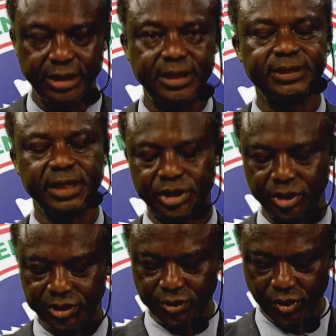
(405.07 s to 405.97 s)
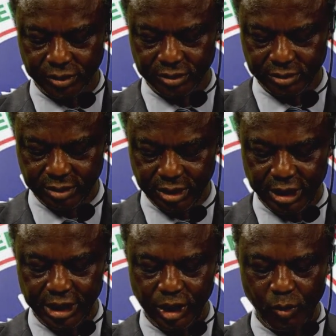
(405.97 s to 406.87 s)
is a just God.
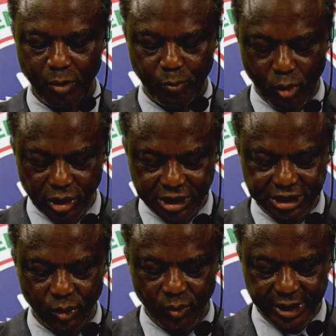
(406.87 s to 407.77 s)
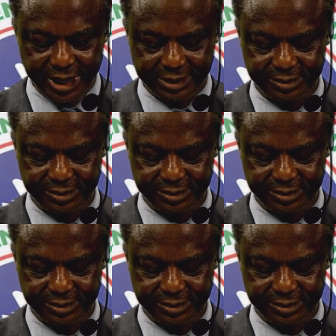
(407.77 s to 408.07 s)
He will punish the wicked.